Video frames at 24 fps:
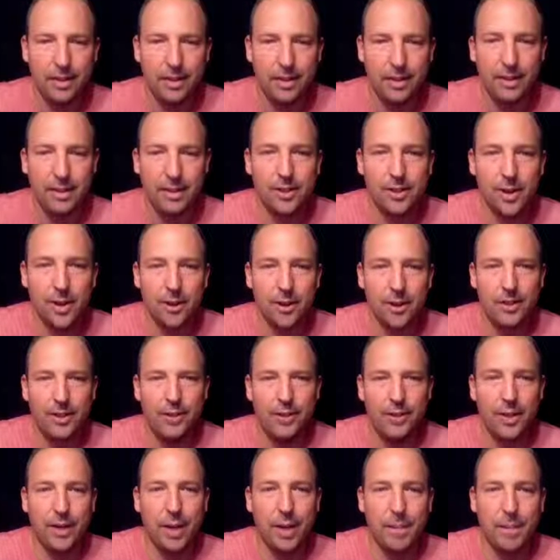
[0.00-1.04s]
So if
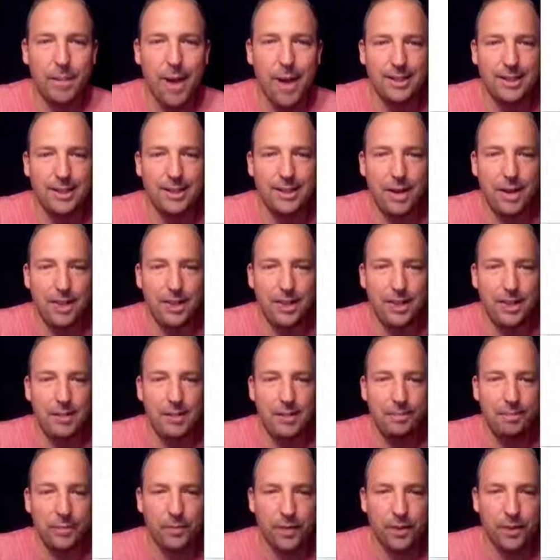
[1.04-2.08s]
we come back to Mailchimp,
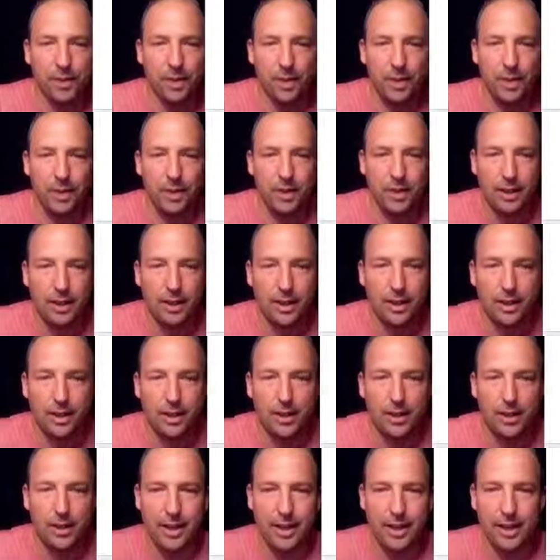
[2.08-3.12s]
here
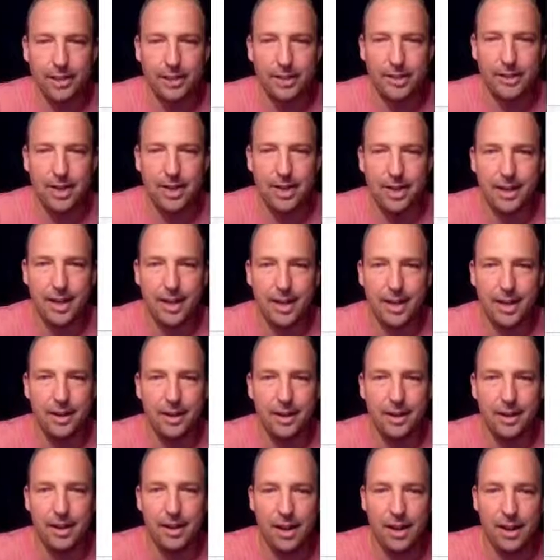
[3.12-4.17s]
is again
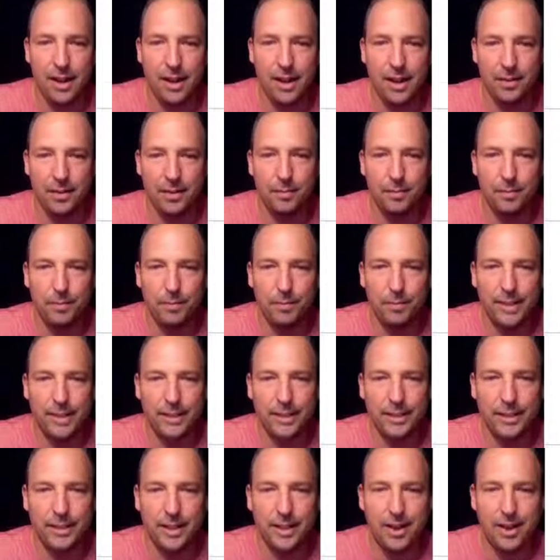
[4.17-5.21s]

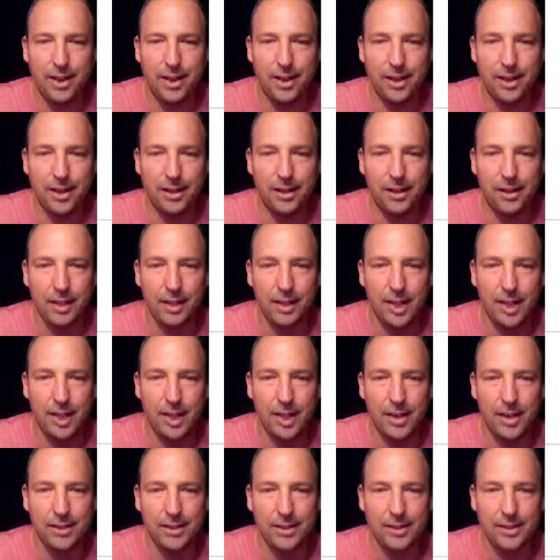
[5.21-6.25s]
basically our
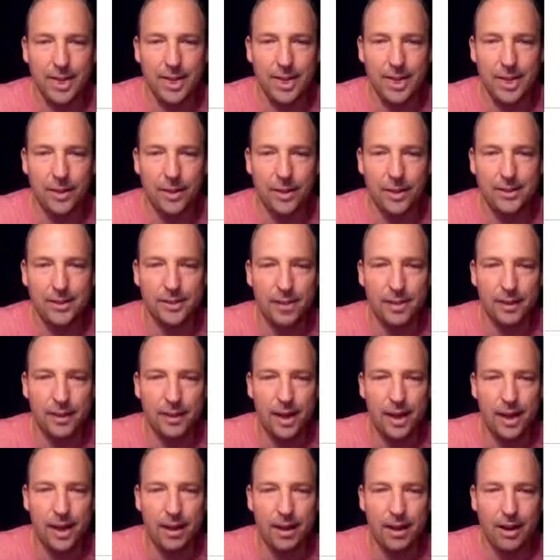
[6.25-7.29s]
email sequence. We
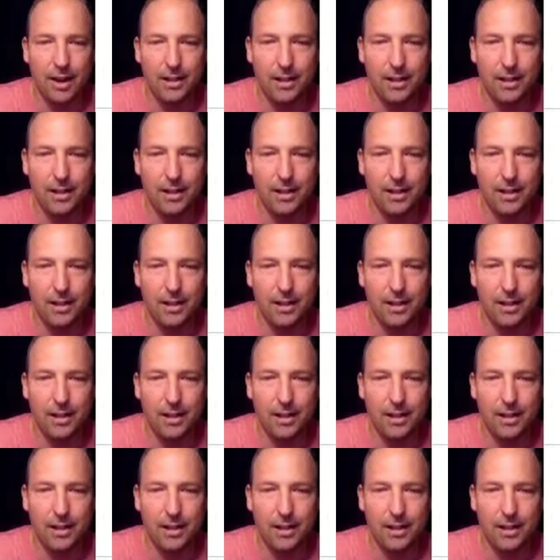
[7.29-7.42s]
got our,